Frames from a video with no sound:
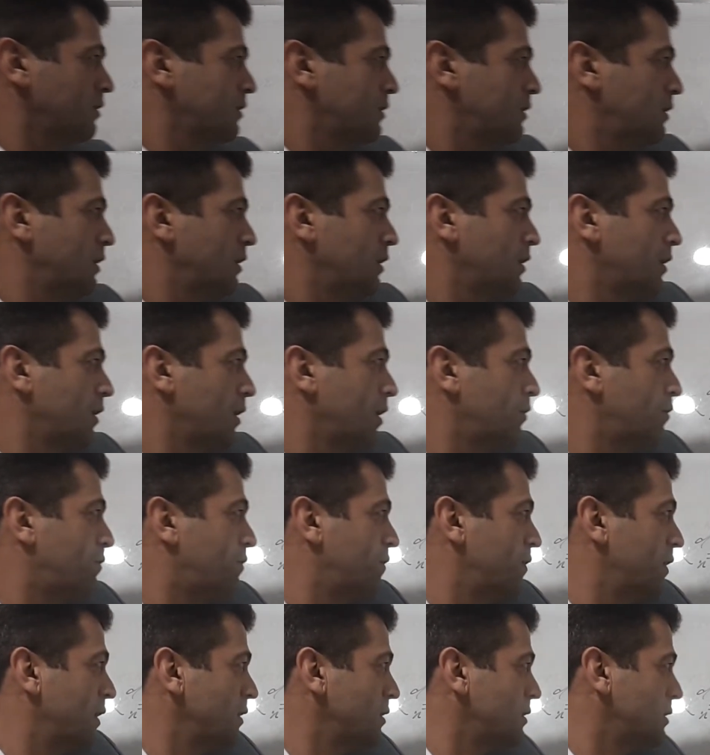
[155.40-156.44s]
the
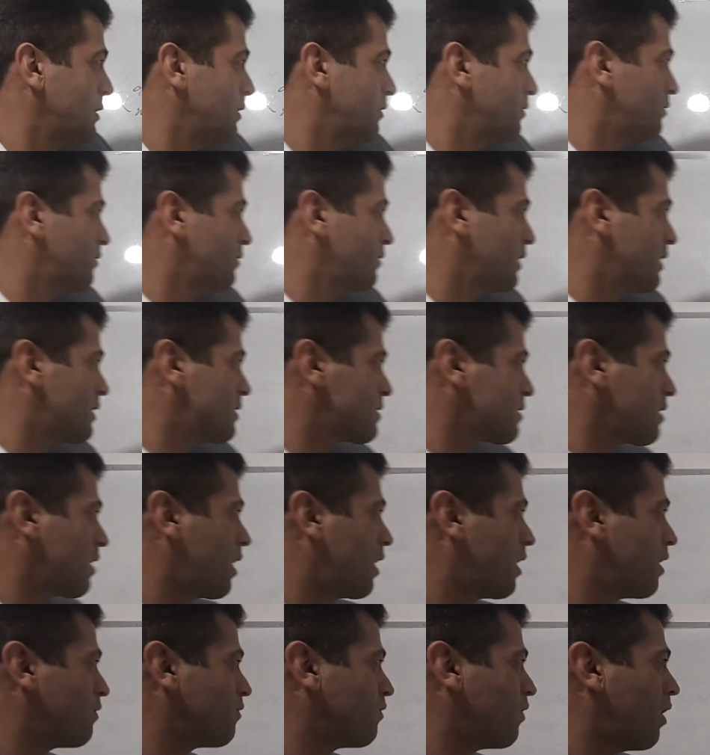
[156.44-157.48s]
effectiveness
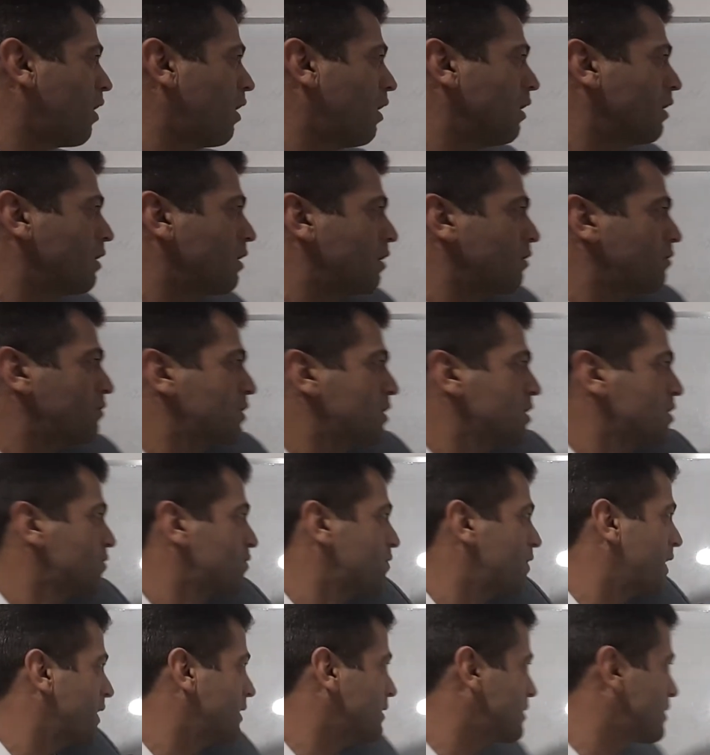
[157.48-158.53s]
of all of these
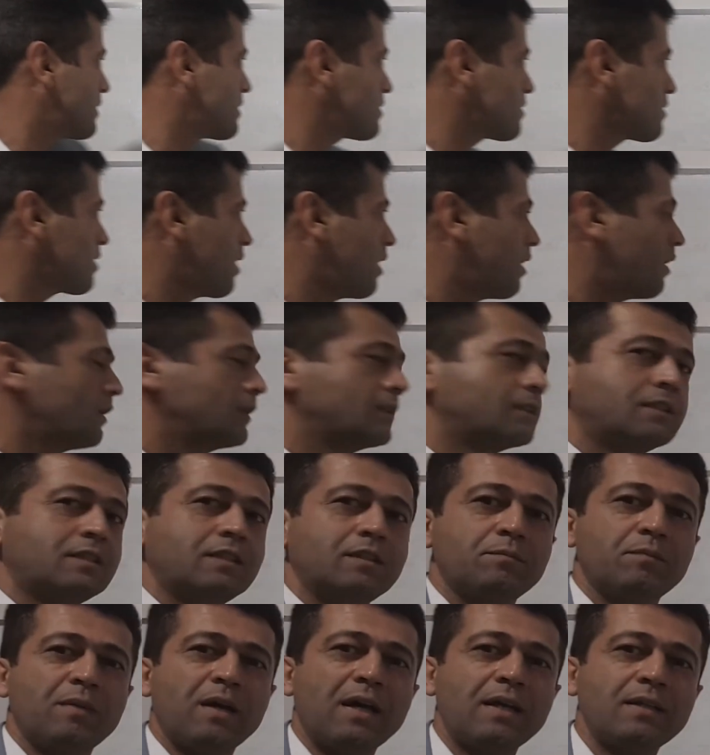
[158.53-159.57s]
factors on
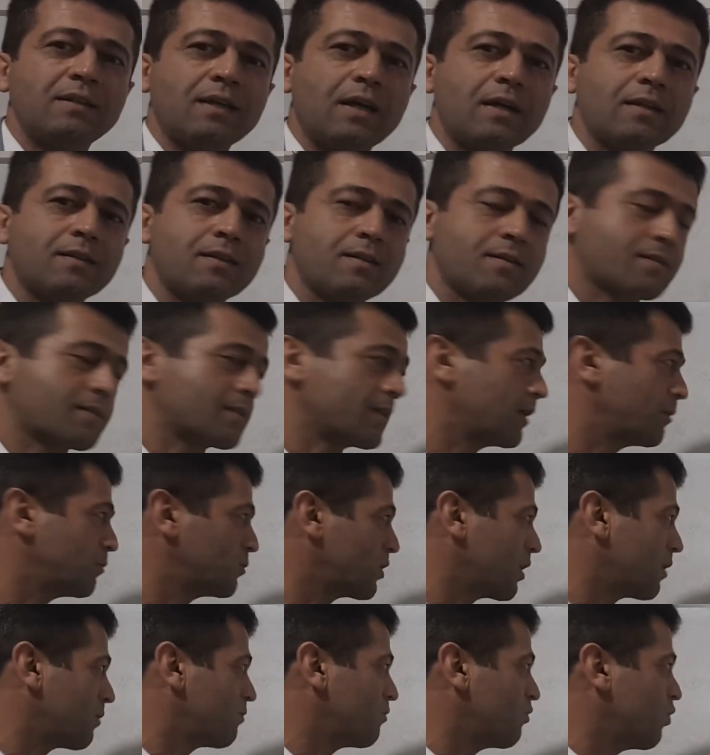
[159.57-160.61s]
demand at the same
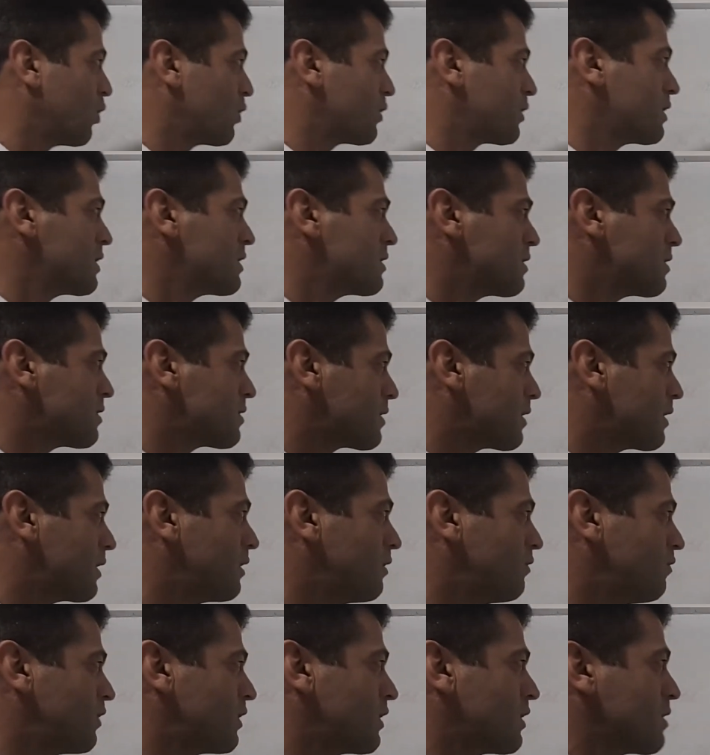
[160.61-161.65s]
time. For this
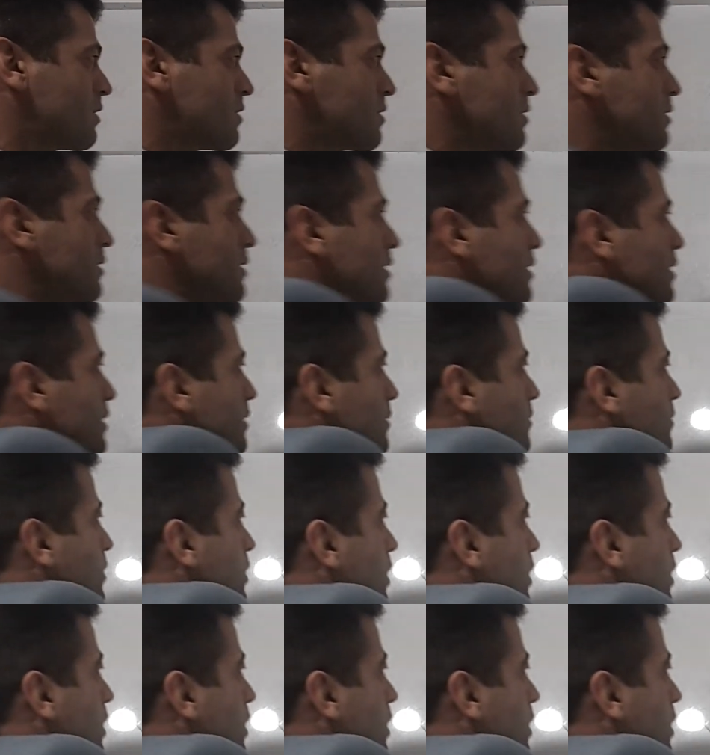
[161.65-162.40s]
reason, we consider